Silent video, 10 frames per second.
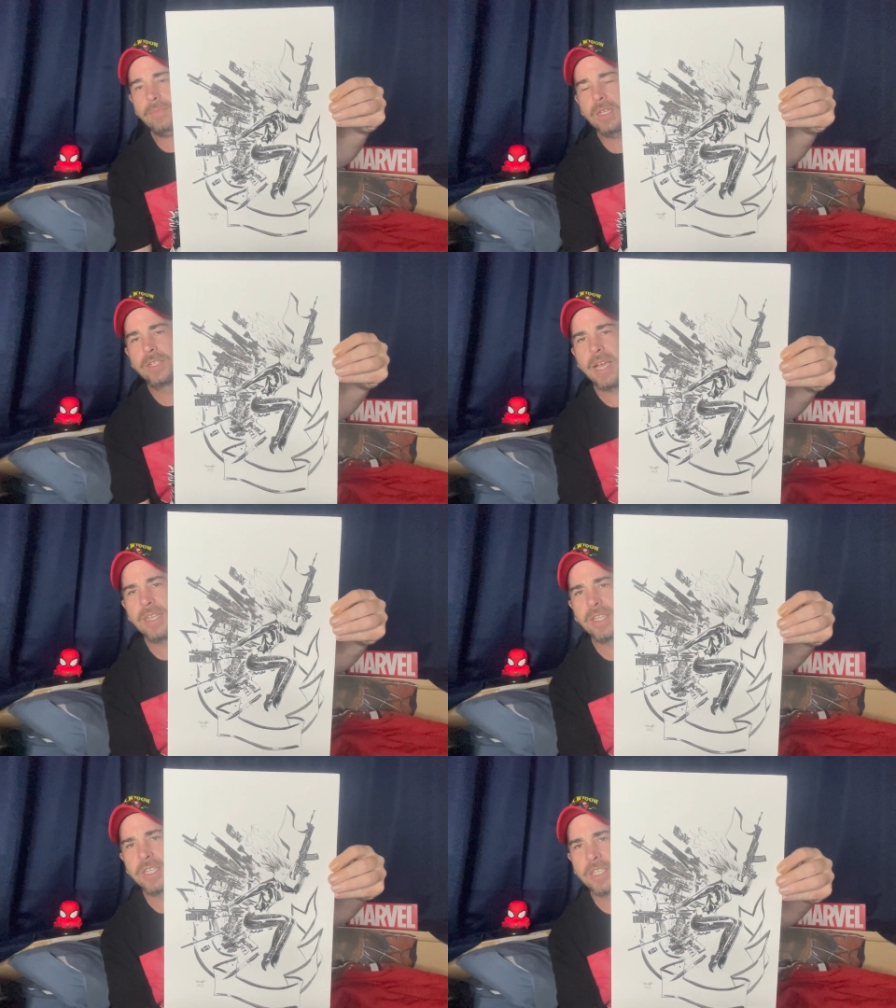So
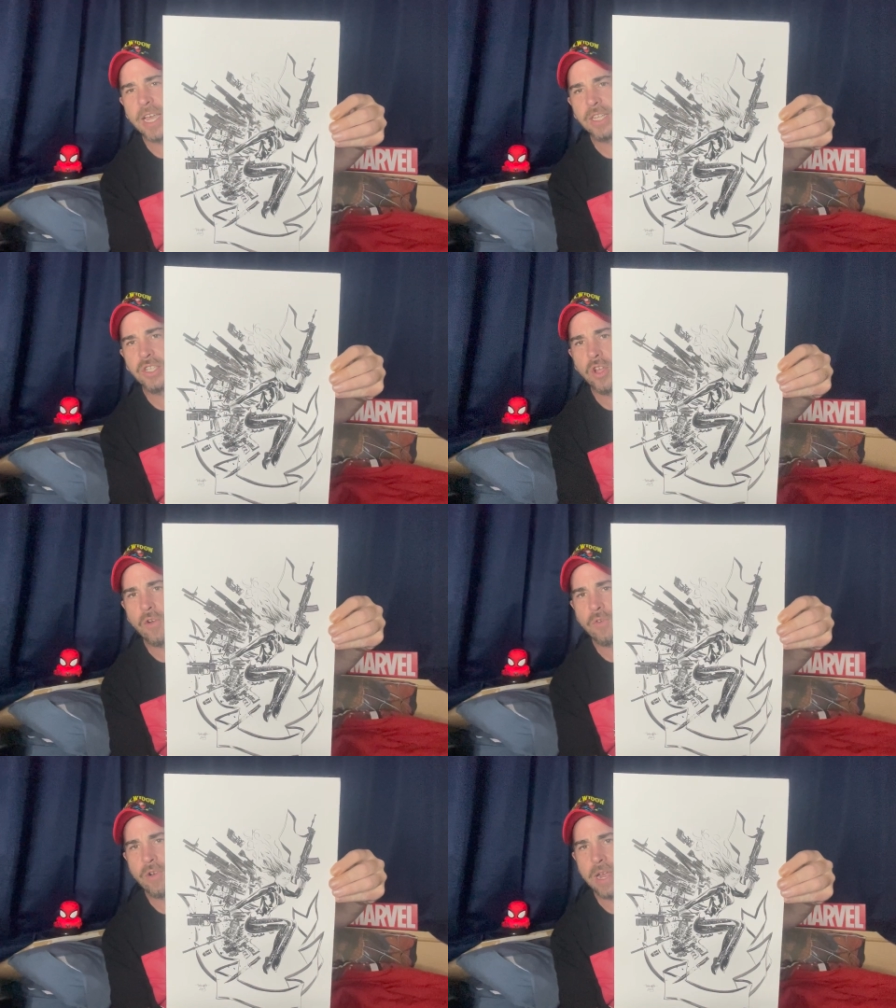as you can see, it's
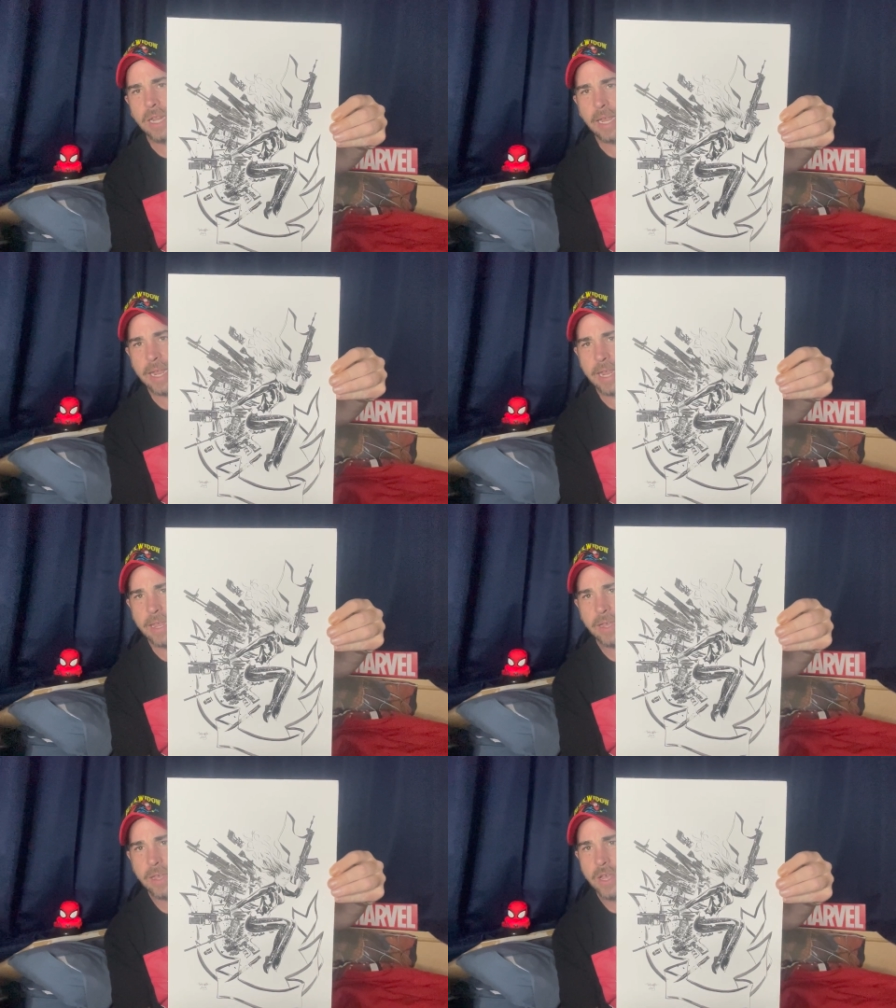not
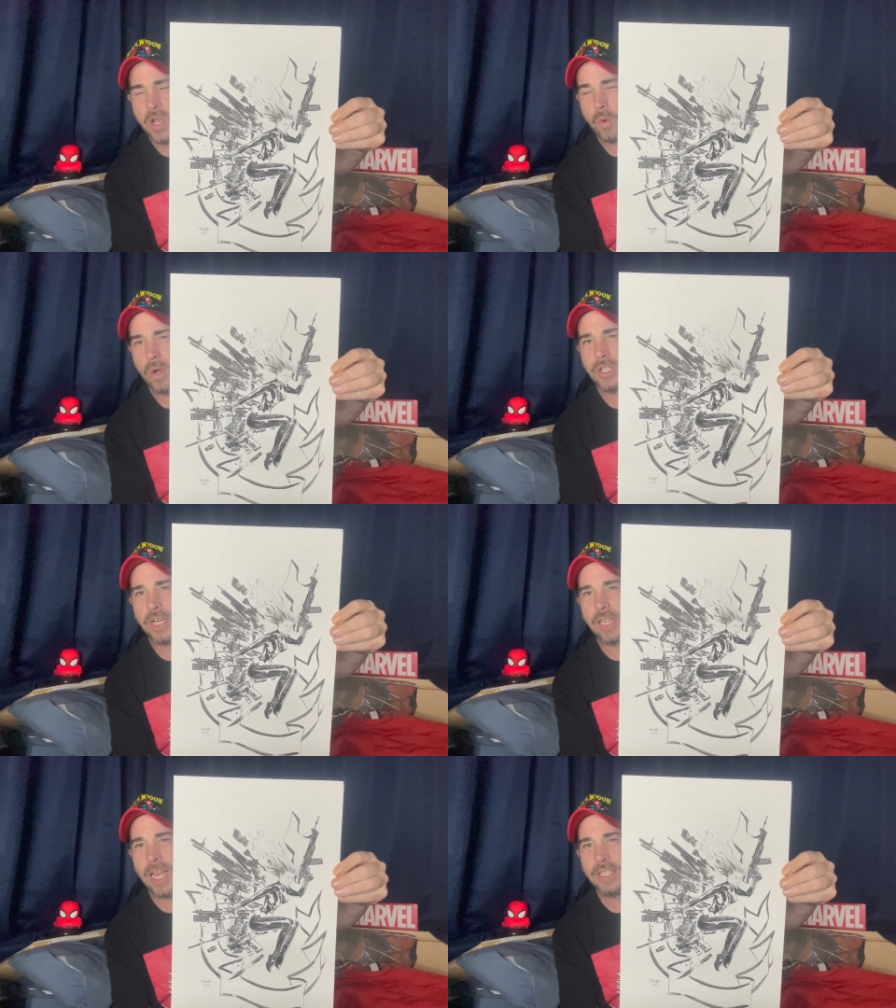really what
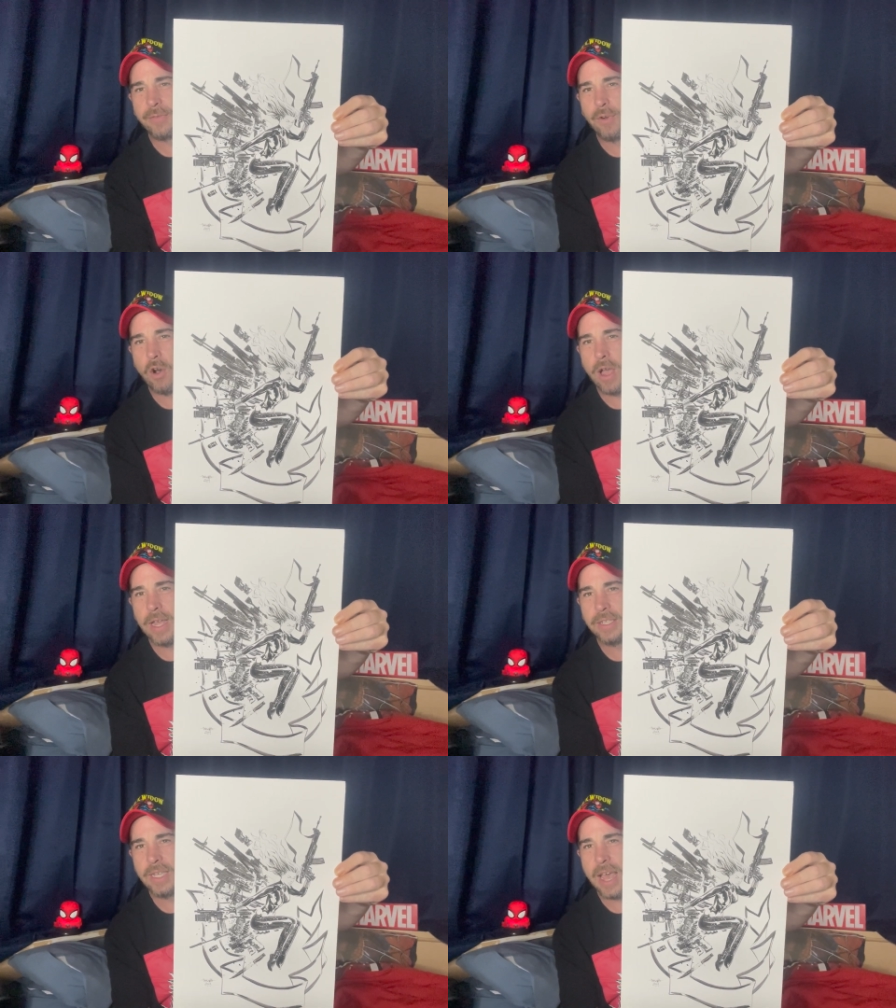you'd classify
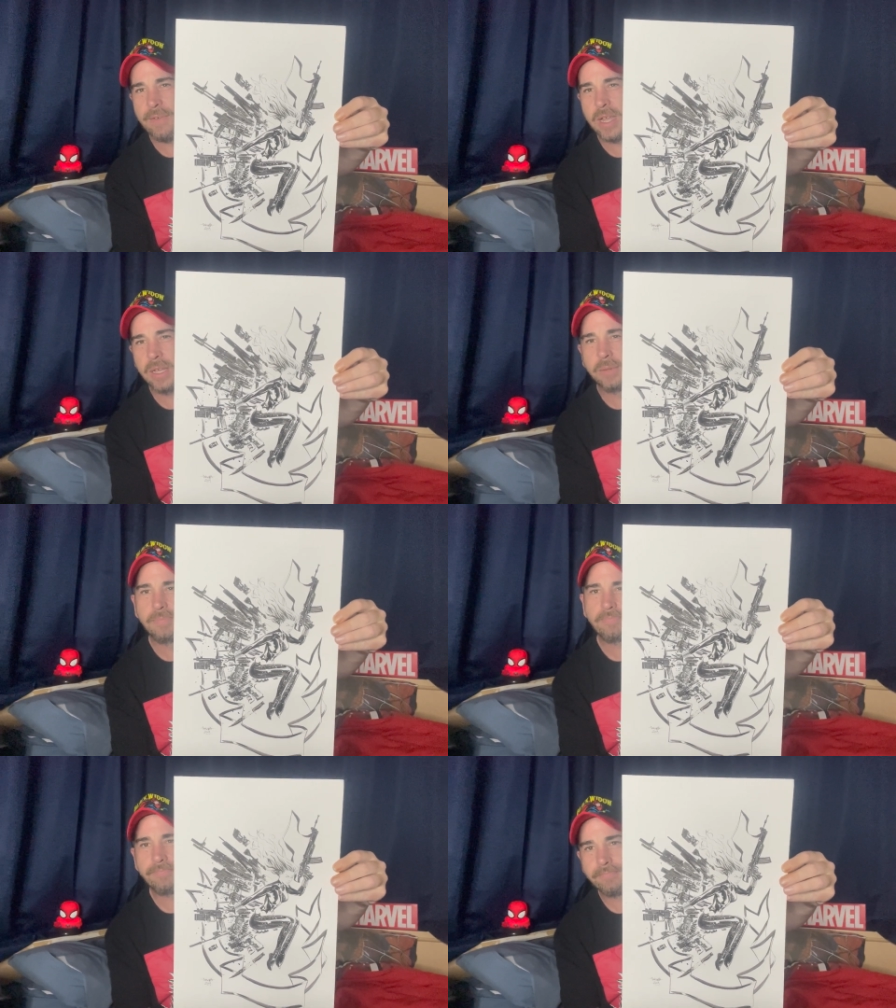as
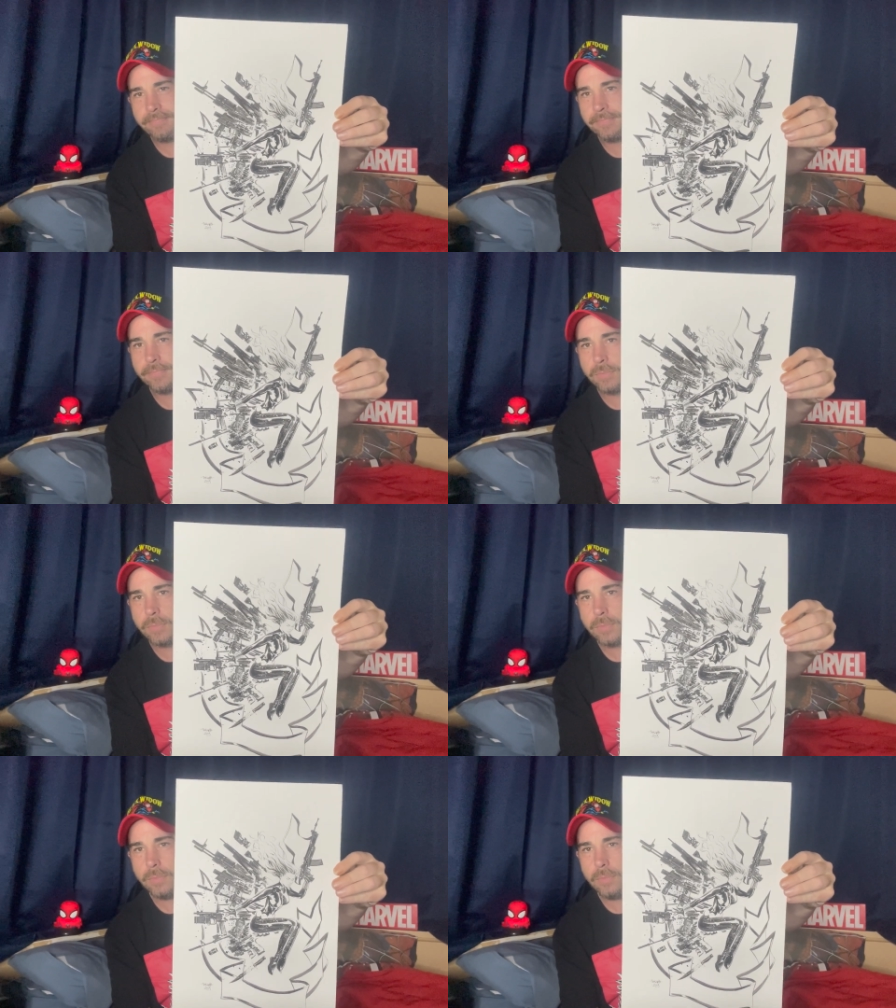having
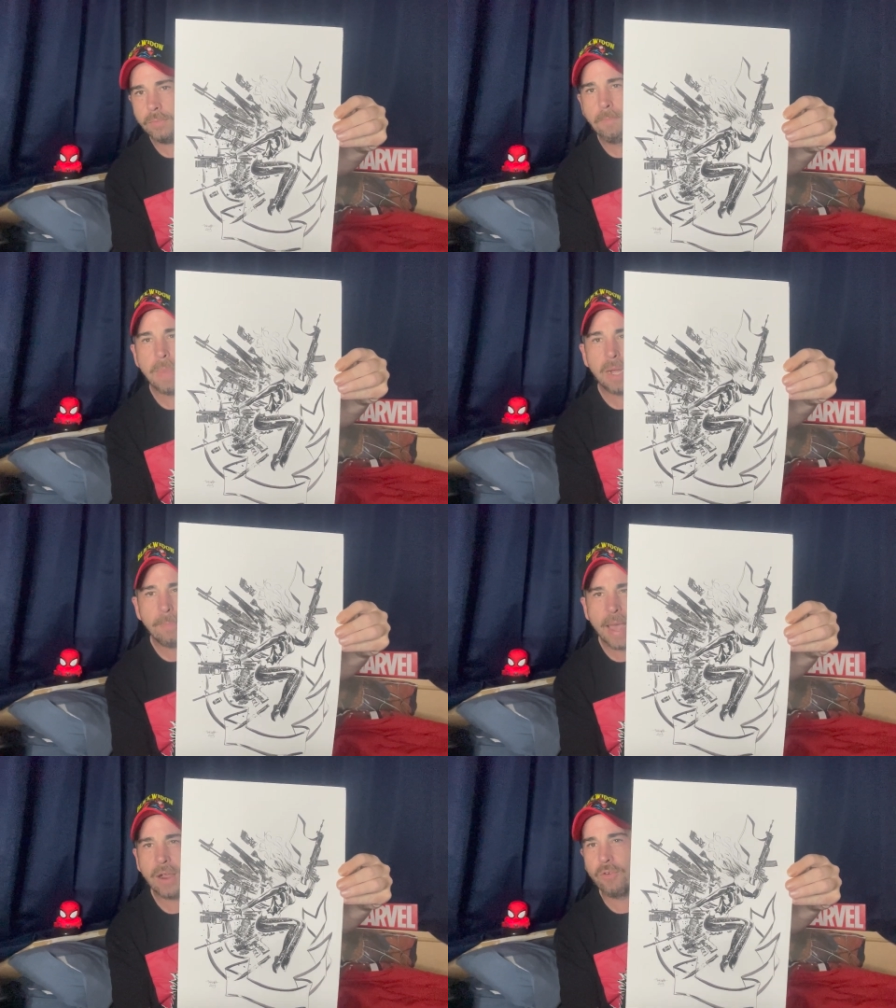min
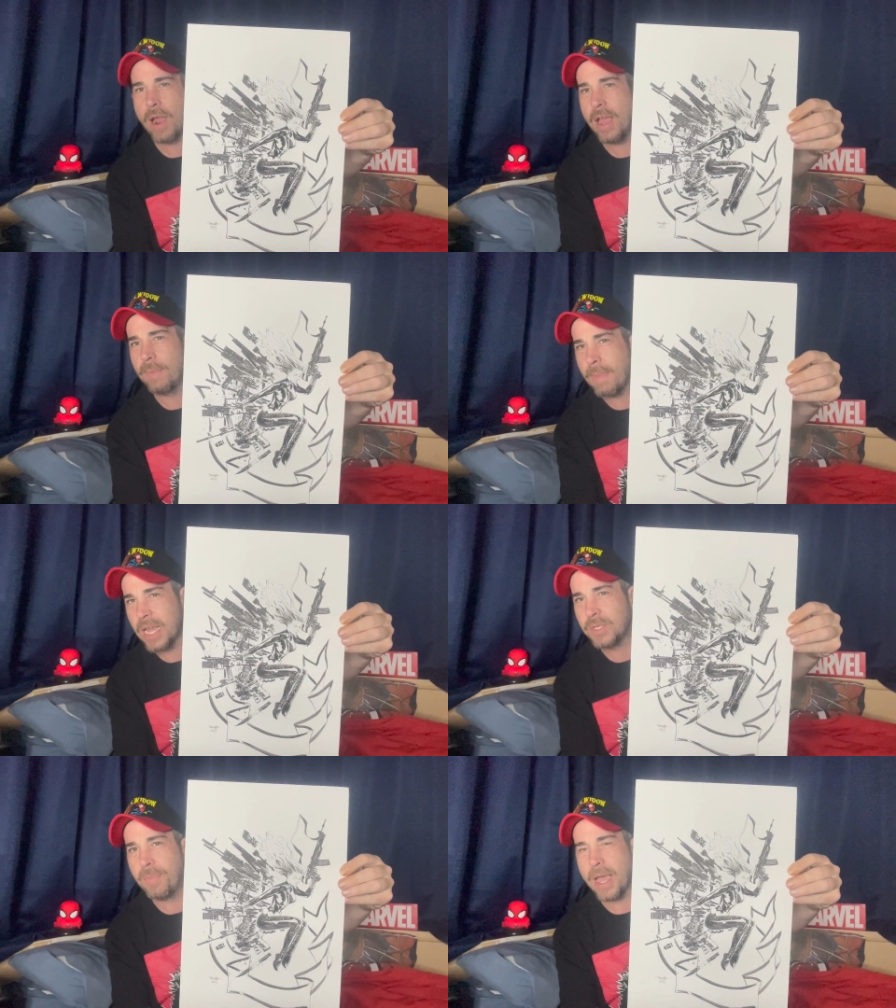background,
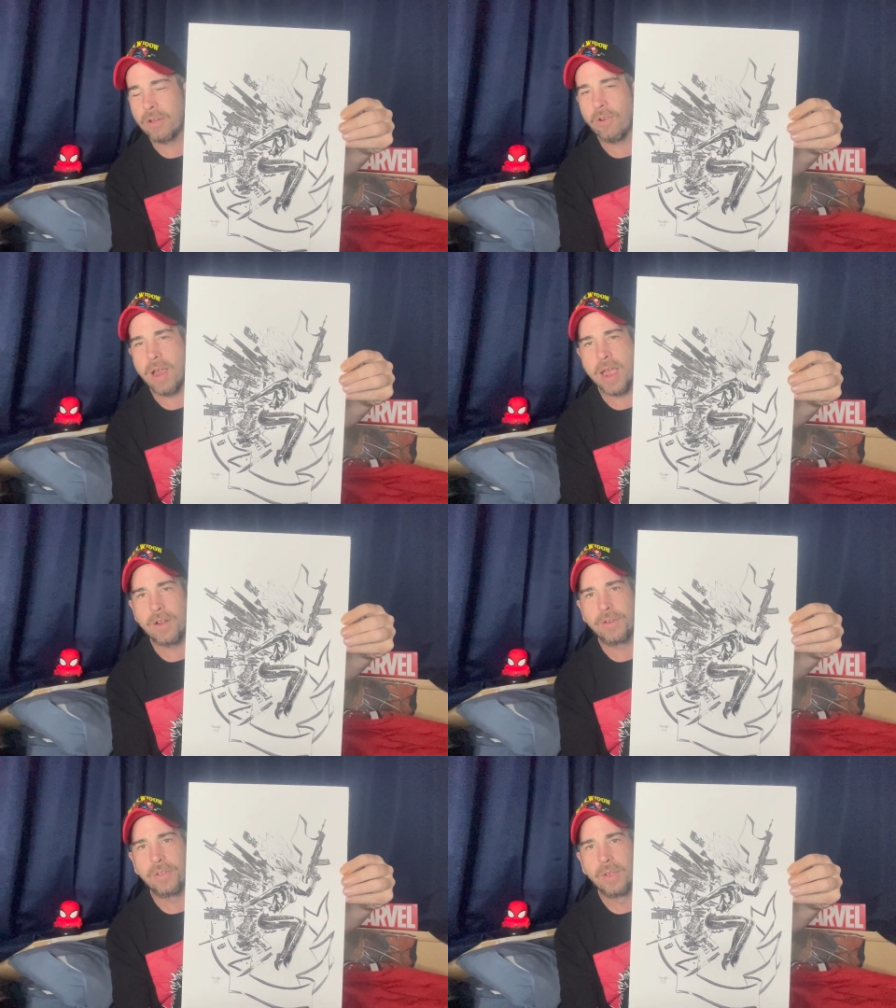max
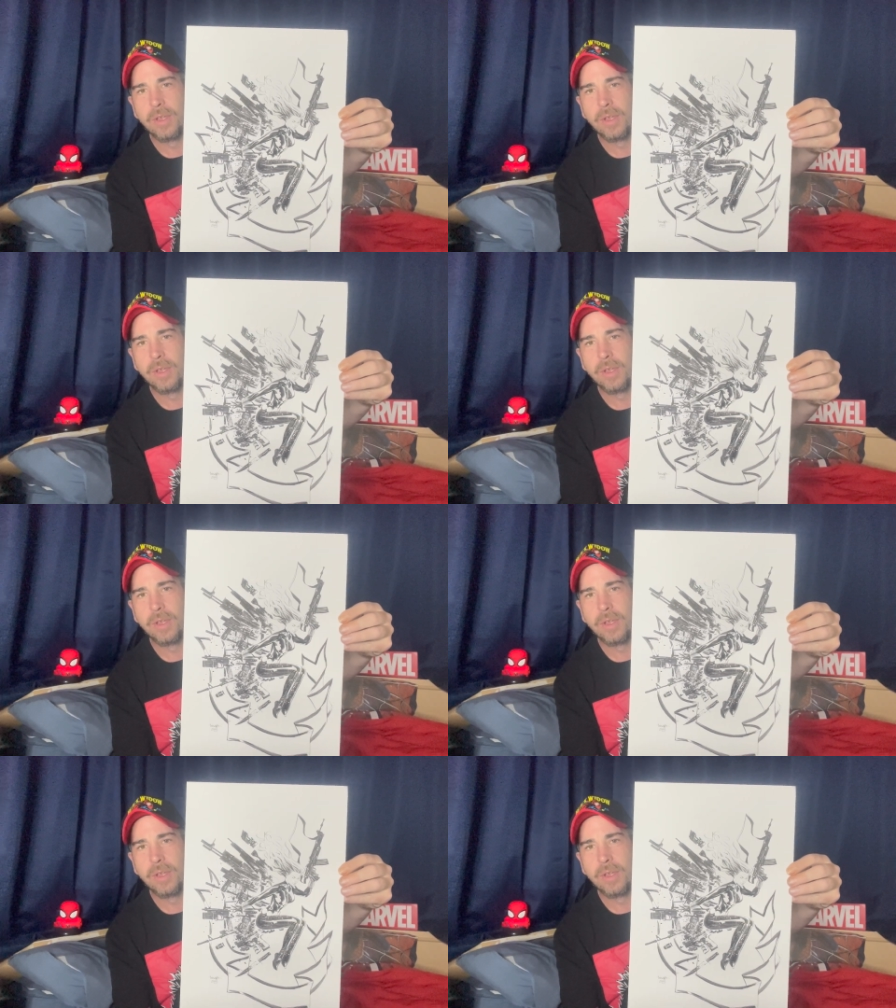background.